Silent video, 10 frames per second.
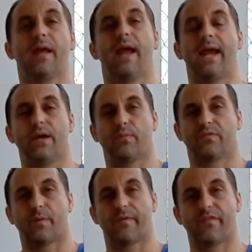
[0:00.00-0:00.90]
Hey,
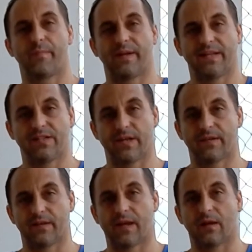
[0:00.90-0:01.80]
what's up everybody?
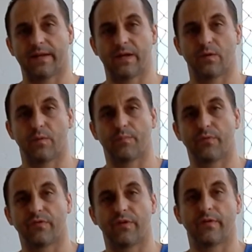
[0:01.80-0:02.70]
Jason Kelly here in
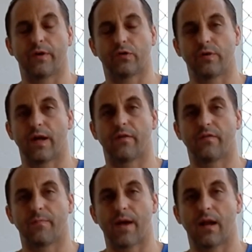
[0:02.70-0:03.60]
Brazil and creator of
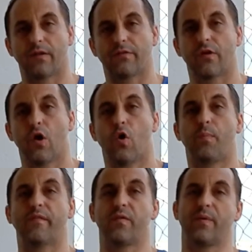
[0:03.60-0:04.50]
The Balance. Hope
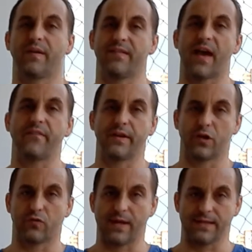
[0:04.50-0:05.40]
everybody's having a
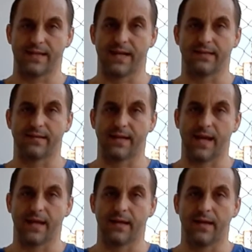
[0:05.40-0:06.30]
great day
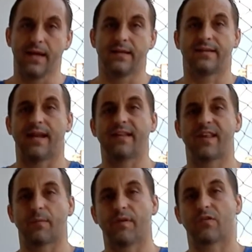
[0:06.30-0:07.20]
today. Today's
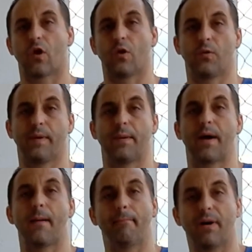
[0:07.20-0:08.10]
segment is going to be
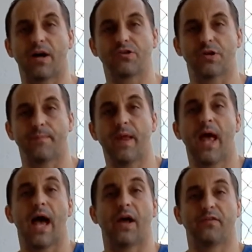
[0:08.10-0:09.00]
about matcha,
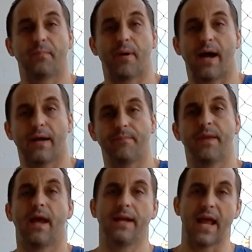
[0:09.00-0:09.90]
how to buy it
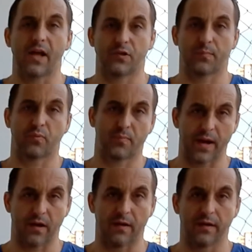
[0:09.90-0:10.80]
and how to
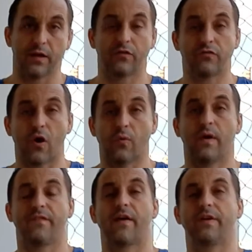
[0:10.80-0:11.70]
prepare it. So
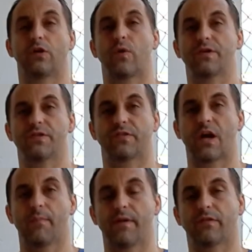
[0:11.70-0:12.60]
if you have any questions,
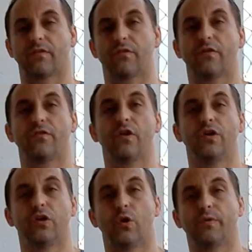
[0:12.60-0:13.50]
comments, concerns,
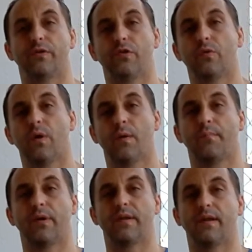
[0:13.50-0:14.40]
you know what to do.
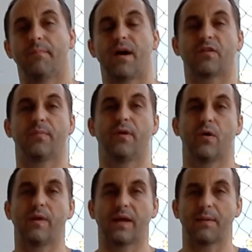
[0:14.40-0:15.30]
Put it in the box
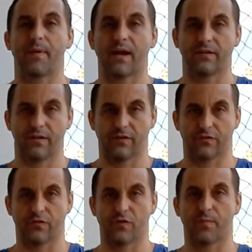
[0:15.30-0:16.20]
below and I'll get back to you as
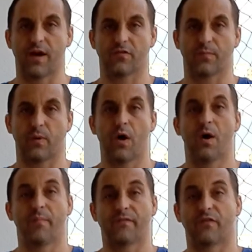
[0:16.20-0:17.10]
soon as possible.
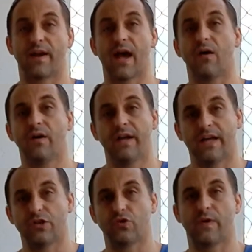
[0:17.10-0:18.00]
But for now,
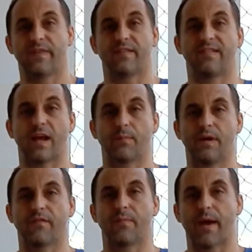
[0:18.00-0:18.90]
enjoy this segment
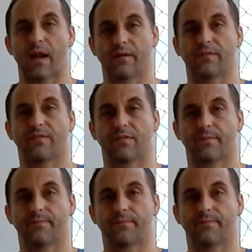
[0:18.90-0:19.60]
of The Balance.